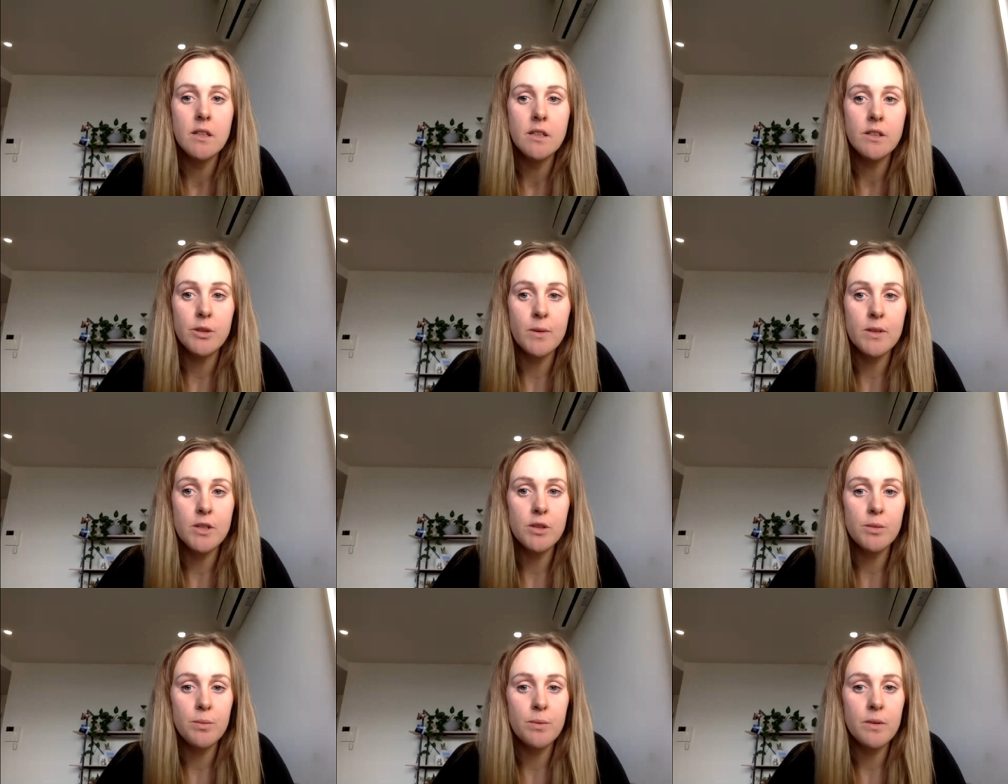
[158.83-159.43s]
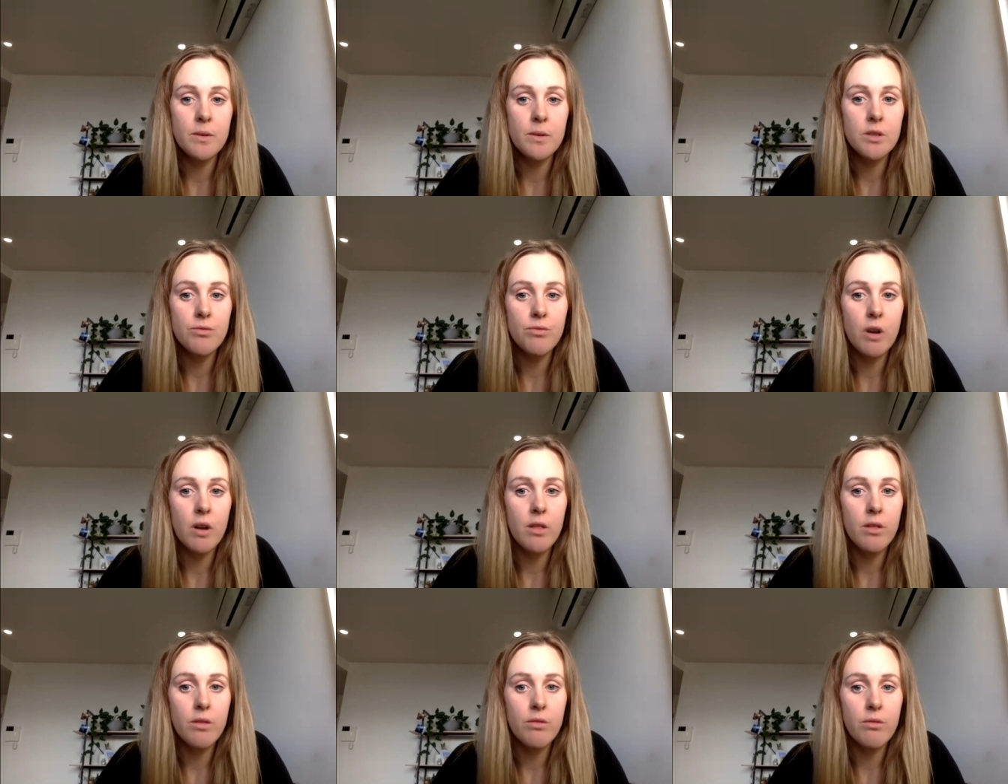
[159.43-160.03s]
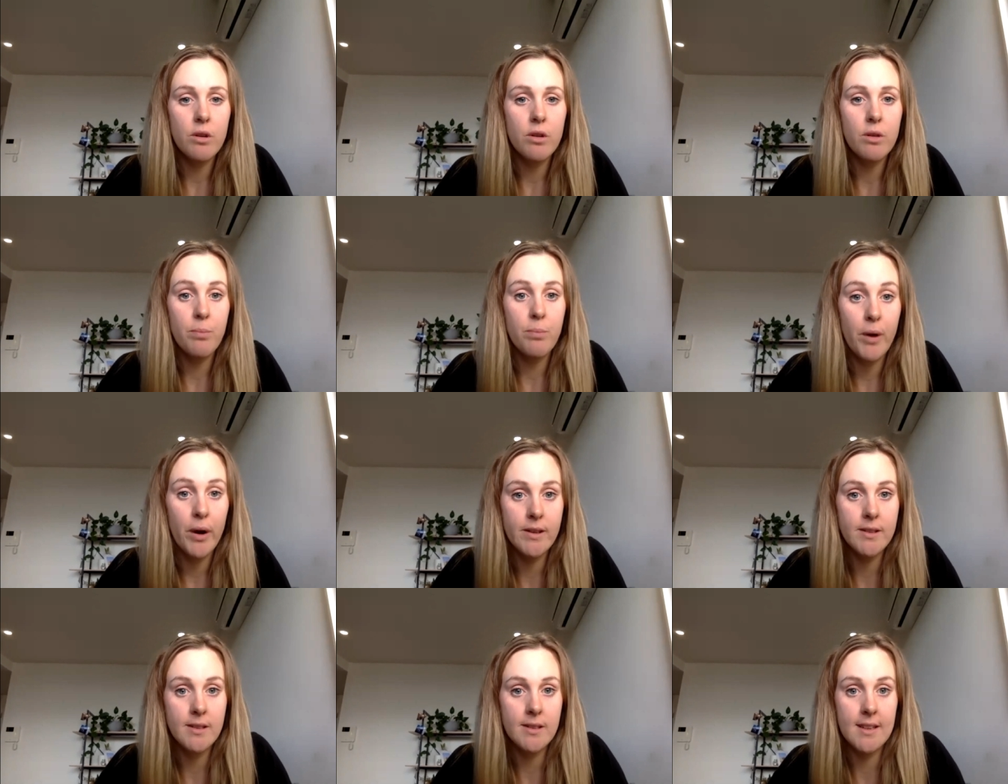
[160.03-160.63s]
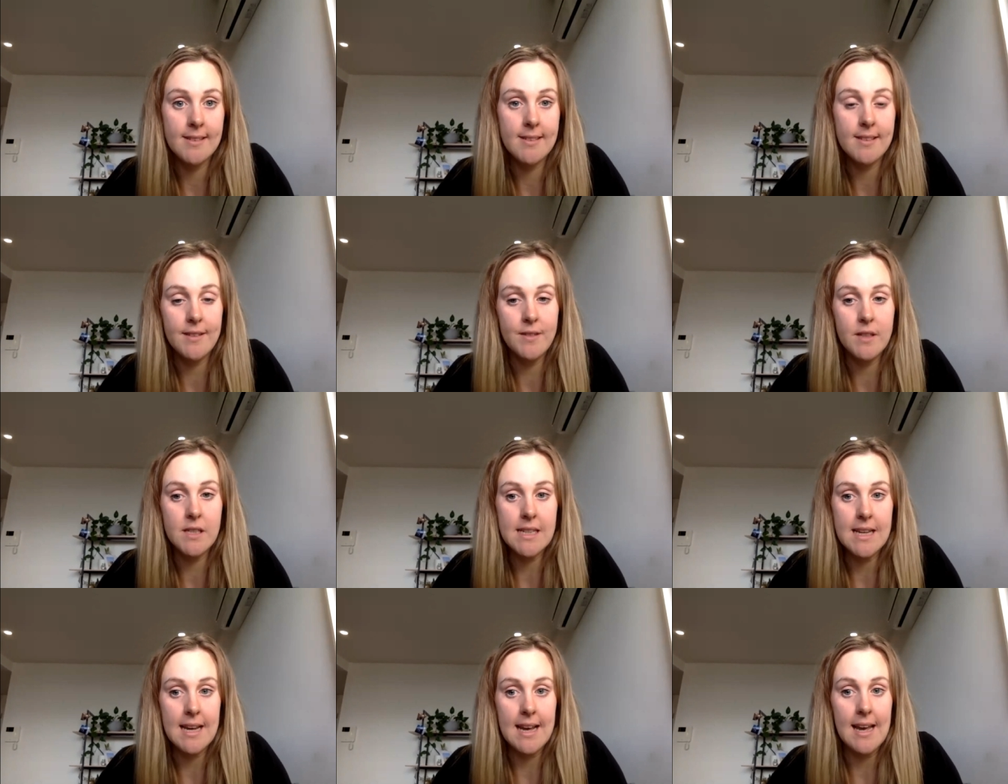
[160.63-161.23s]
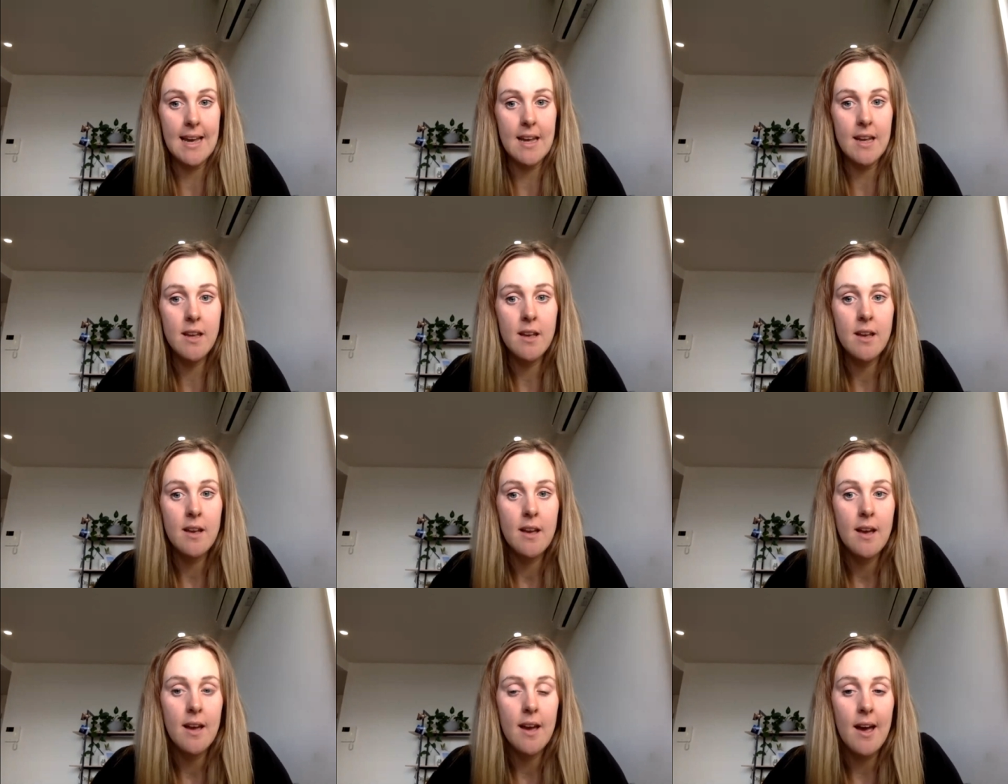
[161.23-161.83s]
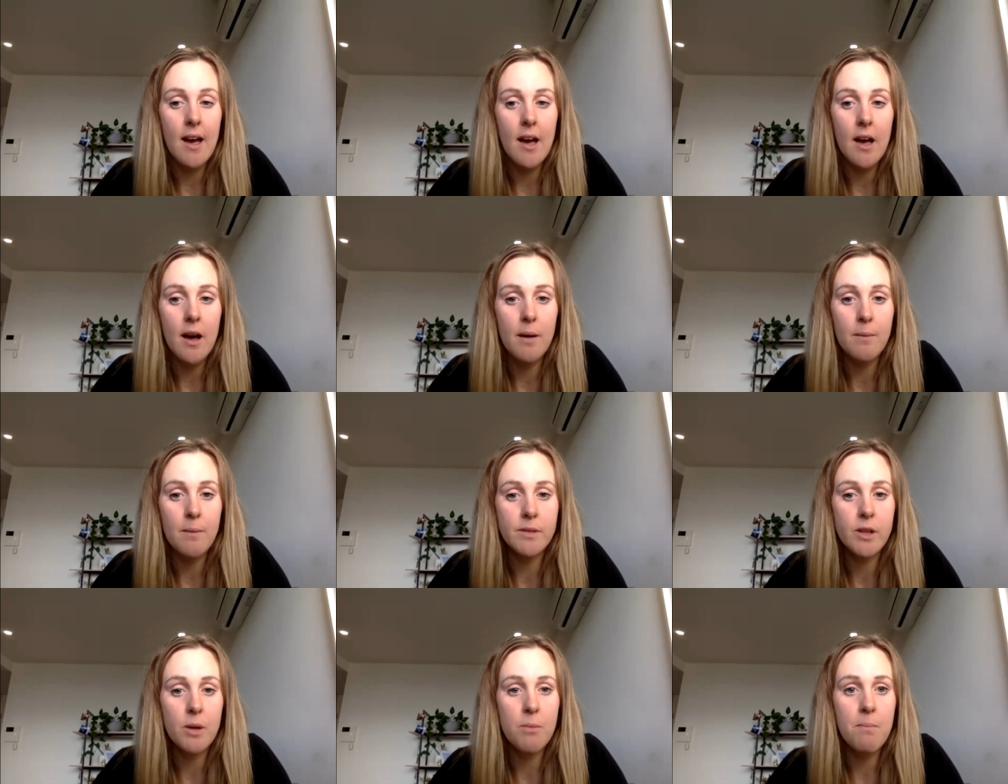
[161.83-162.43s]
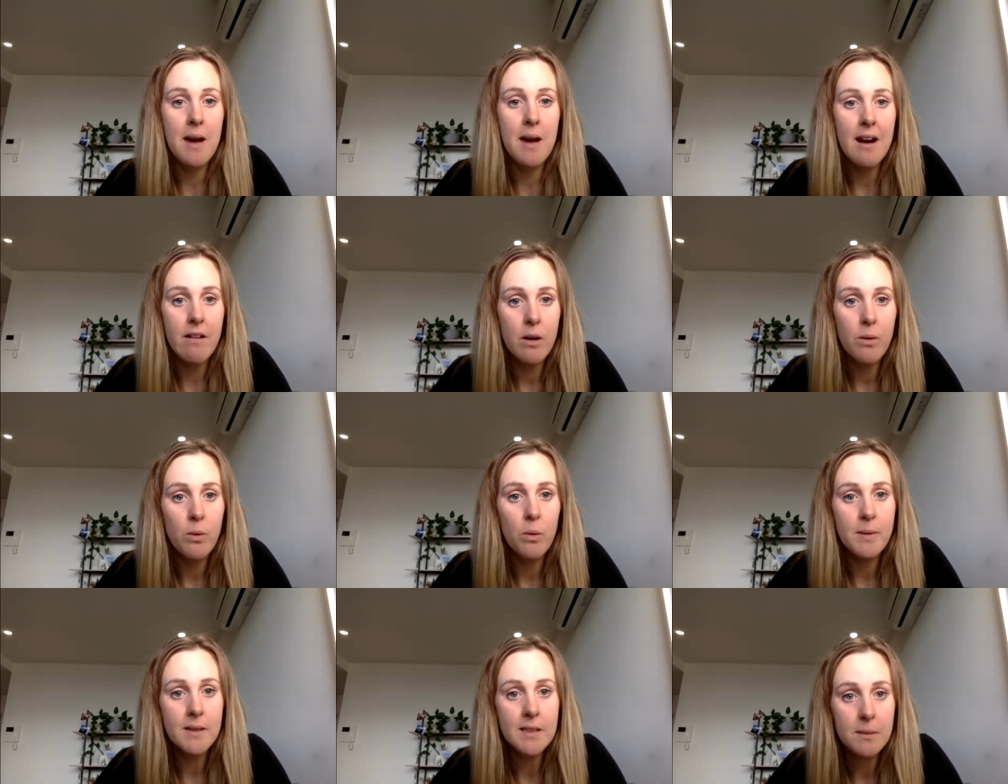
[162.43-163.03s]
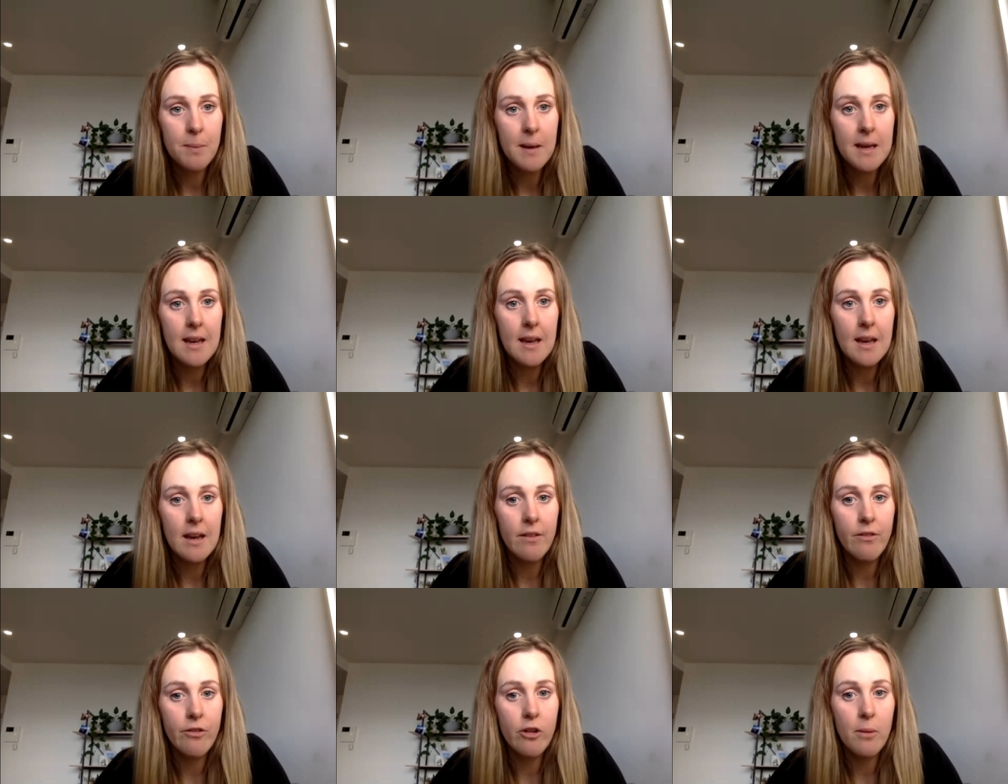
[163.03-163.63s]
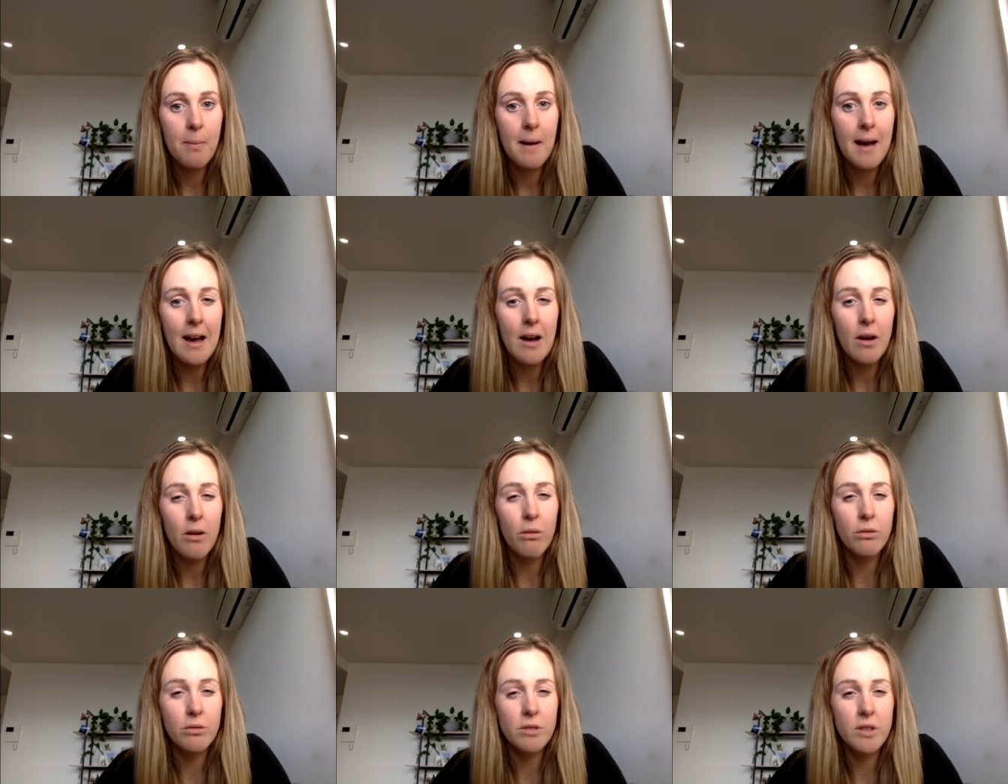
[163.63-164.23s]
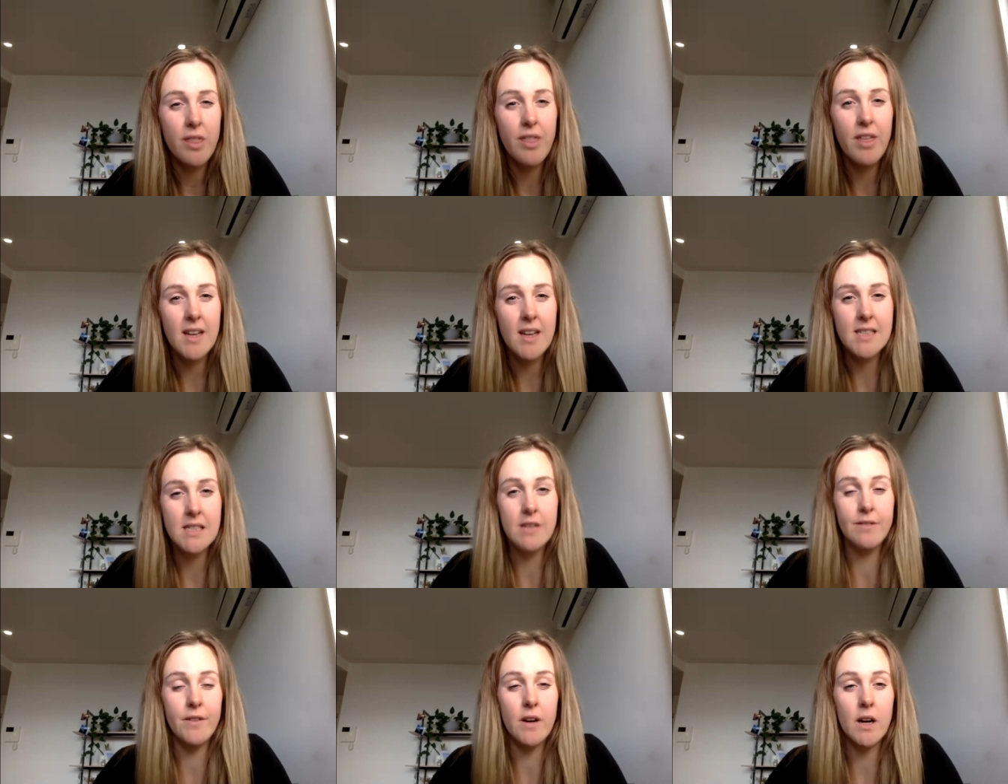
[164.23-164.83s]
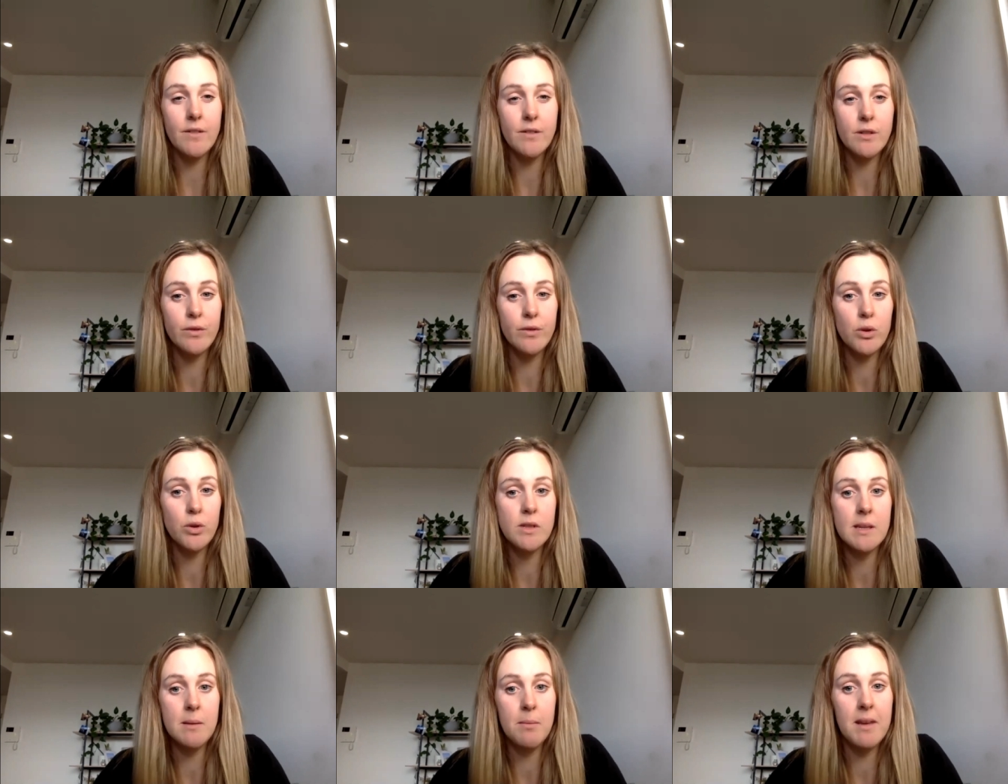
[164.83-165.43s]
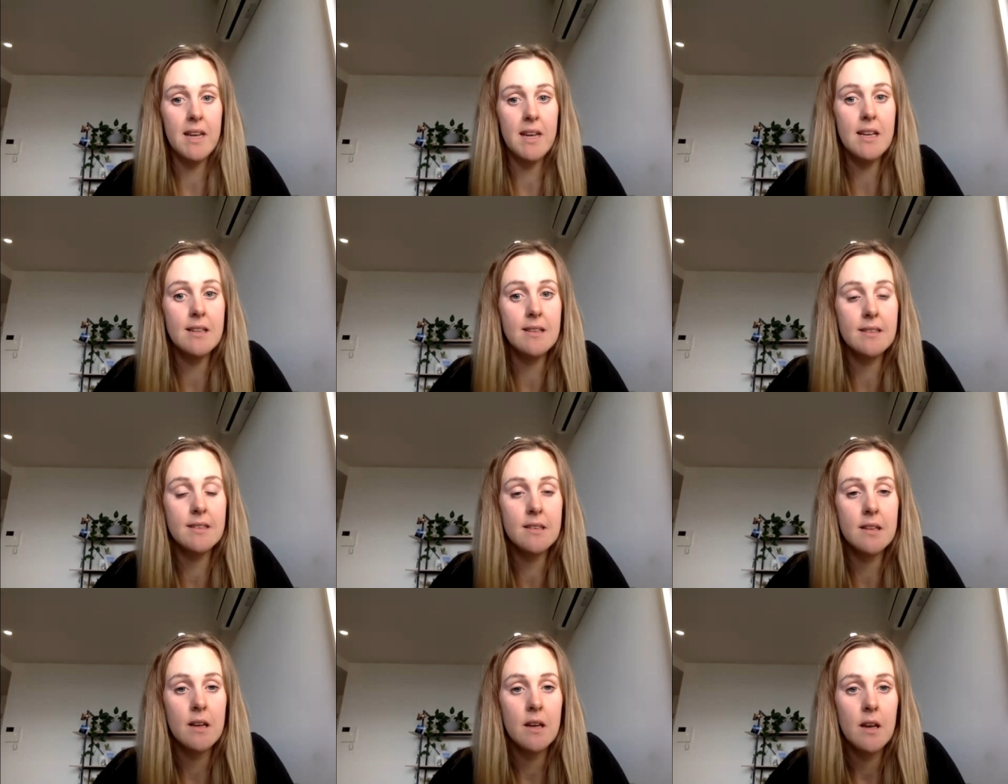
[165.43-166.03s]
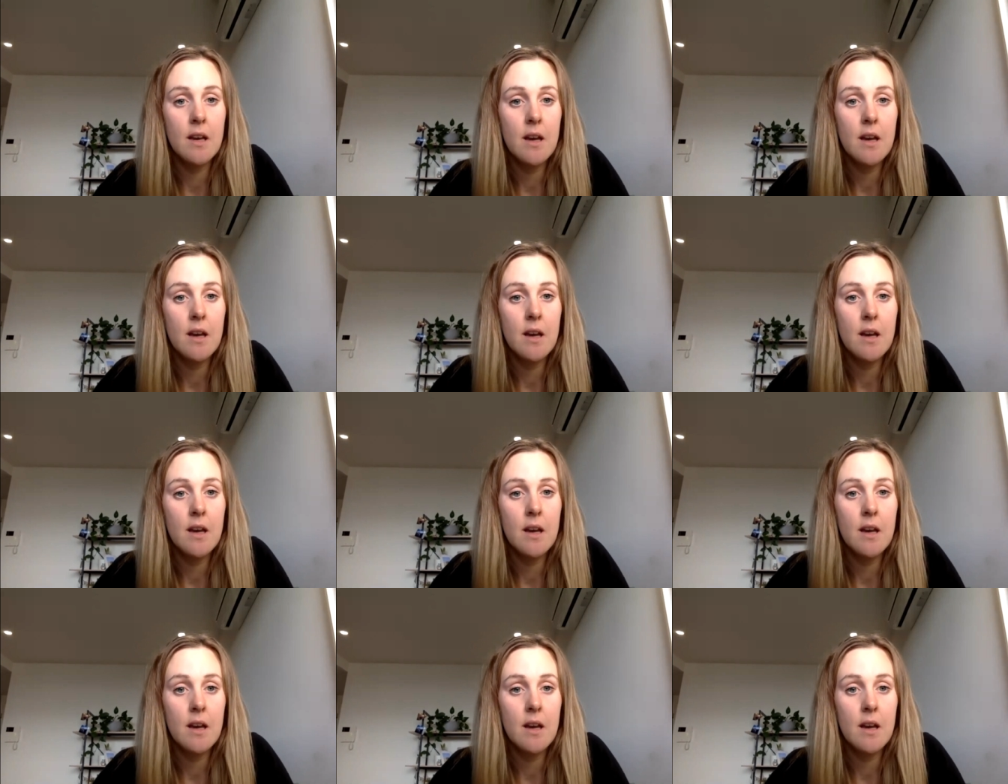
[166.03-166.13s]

So I just wanted to run through the process of today. So Mary will be speaking for about 35 to 40 minutes.